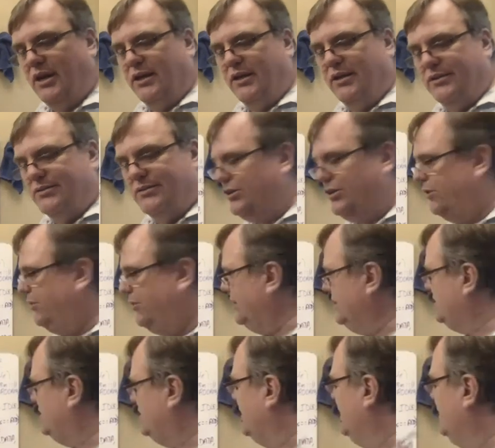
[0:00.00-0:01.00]
So
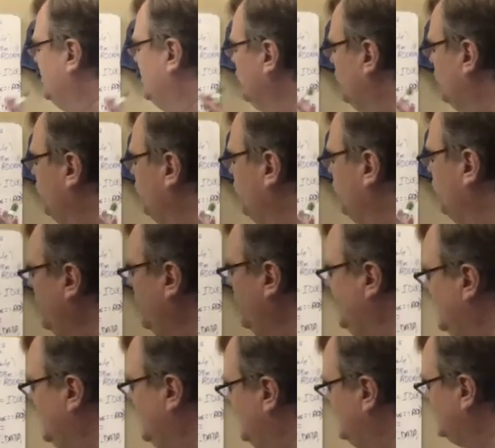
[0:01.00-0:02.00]
it's a really
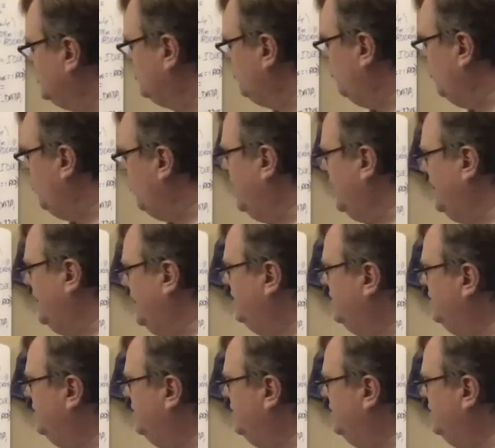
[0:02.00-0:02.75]
nice way